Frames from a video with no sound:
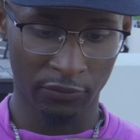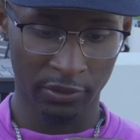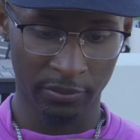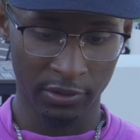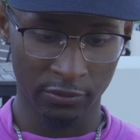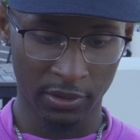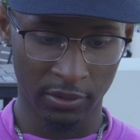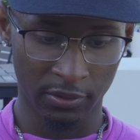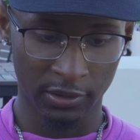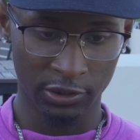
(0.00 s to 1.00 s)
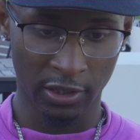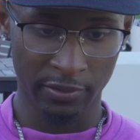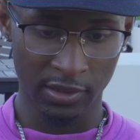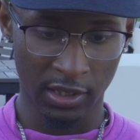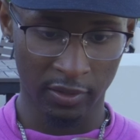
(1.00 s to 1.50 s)
cop for them as well.
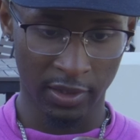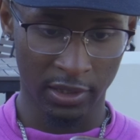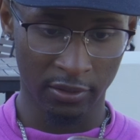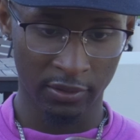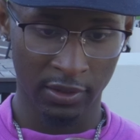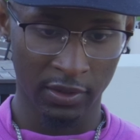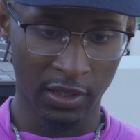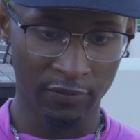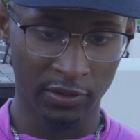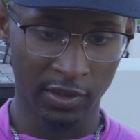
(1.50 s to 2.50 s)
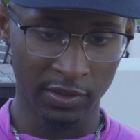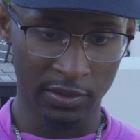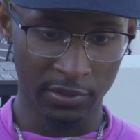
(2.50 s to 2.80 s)
drop is out now. Everything